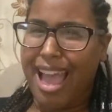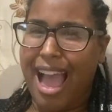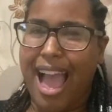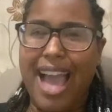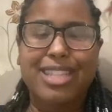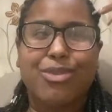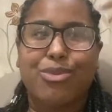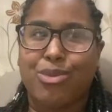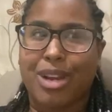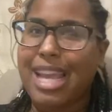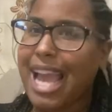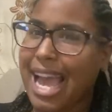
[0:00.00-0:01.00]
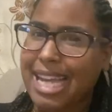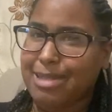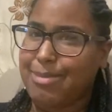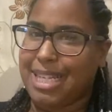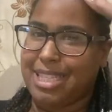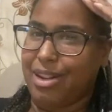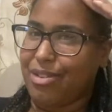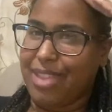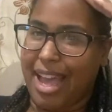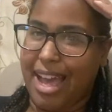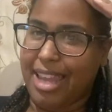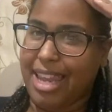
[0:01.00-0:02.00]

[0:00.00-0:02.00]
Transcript: I had to really ask myself that.